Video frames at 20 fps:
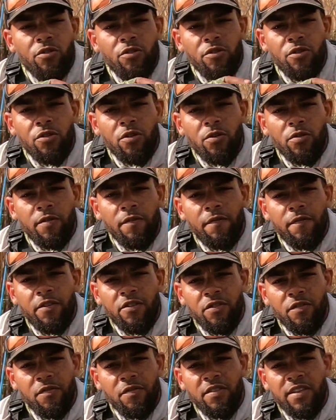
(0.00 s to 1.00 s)
The
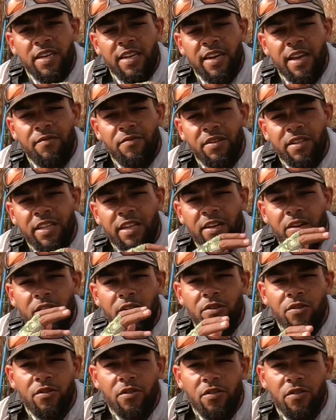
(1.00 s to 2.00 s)
fish have seen everything
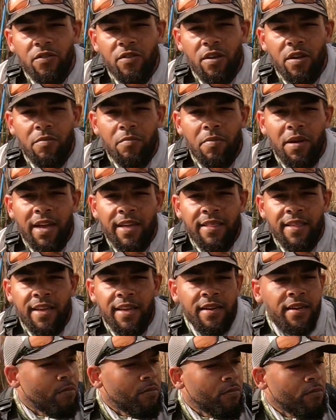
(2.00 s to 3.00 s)
under the sun by then.